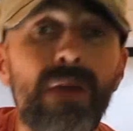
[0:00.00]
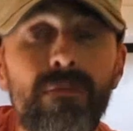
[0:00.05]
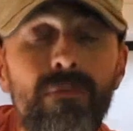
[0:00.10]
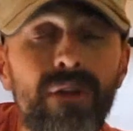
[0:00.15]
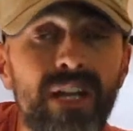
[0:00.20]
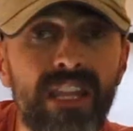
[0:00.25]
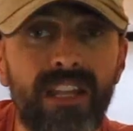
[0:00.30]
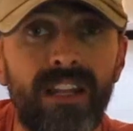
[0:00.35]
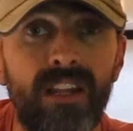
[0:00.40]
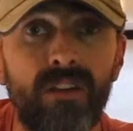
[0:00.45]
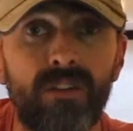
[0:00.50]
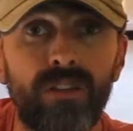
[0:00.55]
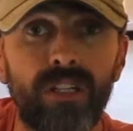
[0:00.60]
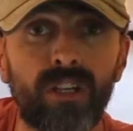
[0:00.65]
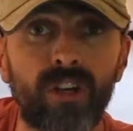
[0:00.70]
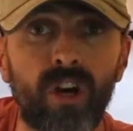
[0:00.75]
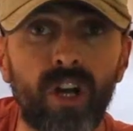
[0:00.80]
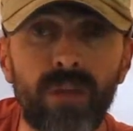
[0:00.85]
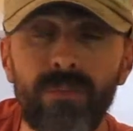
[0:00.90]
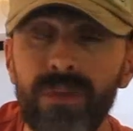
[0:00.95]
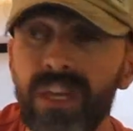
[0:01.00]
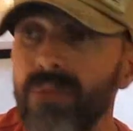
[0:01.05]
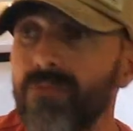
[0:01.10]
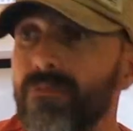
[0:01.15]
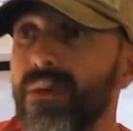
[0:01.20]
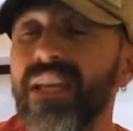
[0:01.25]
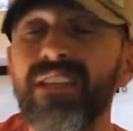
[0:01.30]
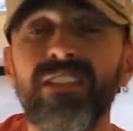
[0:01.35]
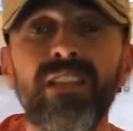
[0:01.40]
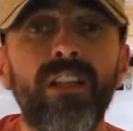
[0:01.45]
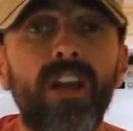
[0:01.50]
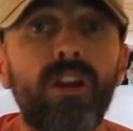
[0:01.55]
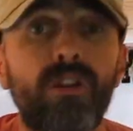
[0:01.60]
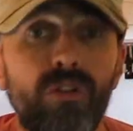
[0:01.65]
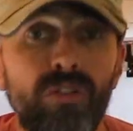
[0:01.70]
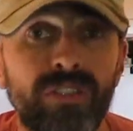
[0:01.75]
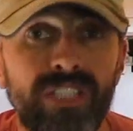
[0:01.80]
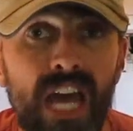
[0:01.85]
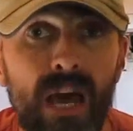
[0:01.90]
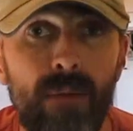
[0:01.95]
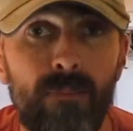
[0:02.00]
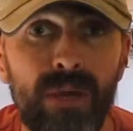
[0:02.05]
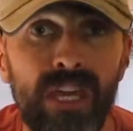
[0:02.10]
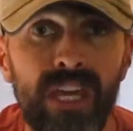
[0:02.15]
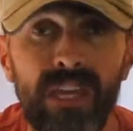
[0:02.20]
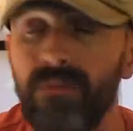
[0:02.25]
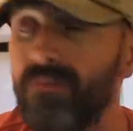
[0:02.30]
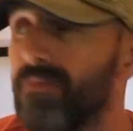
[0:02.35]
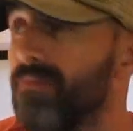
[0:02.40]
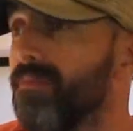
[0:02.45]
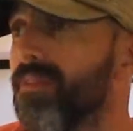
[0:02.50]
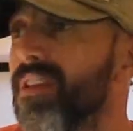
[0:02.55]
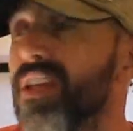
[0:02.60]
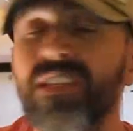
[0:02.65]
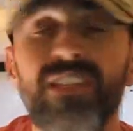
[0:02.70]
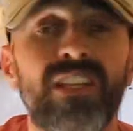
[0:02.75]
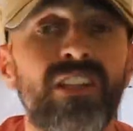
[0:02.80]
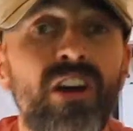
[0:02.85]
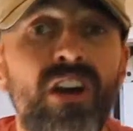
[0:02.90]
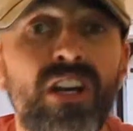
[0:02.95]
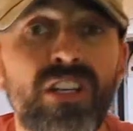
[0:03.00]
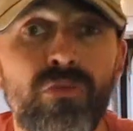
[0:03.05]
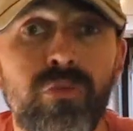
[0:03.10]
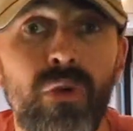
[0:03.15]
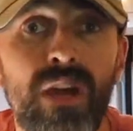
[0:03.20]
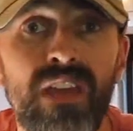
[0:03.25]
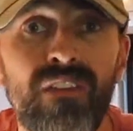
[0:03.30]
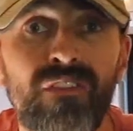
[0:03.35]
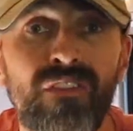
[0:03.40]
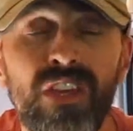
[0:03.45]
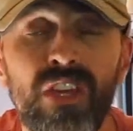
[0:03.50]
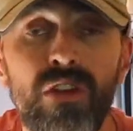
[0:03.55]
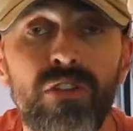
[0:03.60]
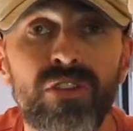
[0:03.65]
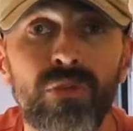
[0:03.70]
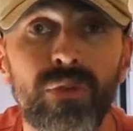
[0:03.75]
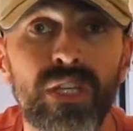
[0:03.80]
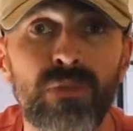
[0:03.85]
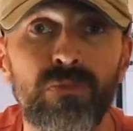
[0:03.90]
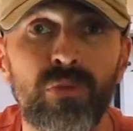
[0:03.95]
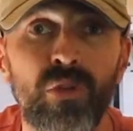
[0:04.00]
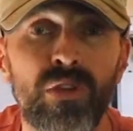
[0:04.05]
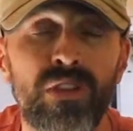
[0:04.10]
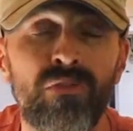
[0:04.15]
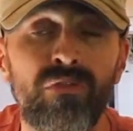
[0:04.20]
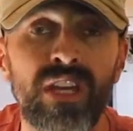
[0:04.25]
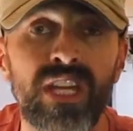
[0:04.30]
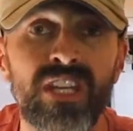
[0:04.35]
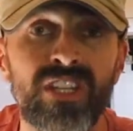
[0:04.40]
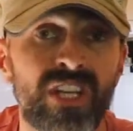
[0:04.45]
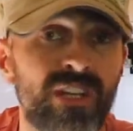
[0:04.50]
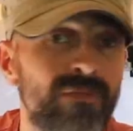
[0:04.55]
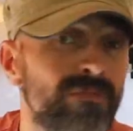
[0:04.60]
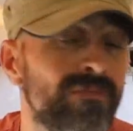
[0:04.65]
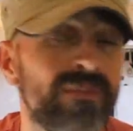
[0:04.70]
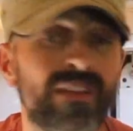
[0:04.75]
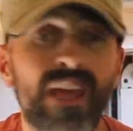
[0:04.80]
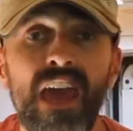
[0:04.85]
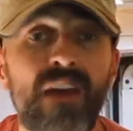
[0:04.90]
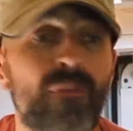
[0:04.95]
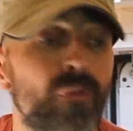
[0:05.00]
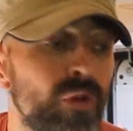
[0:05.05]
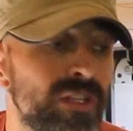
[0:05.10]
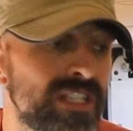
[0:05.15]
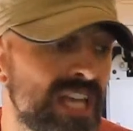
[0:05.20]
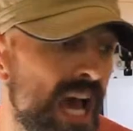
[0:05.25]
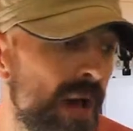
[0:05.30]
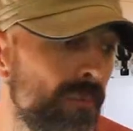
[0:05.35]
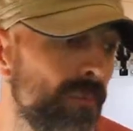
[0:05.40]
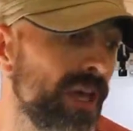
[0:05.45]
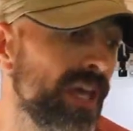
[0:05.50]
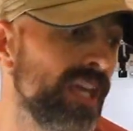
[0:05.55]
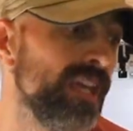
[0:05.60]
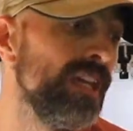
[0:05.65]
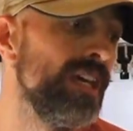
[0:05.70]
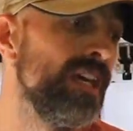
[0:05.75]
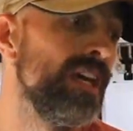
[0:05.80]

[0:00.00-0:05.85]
of money in the local economy, makes the locals happy. It's a nice way for you to explore the region. Everyone's happy.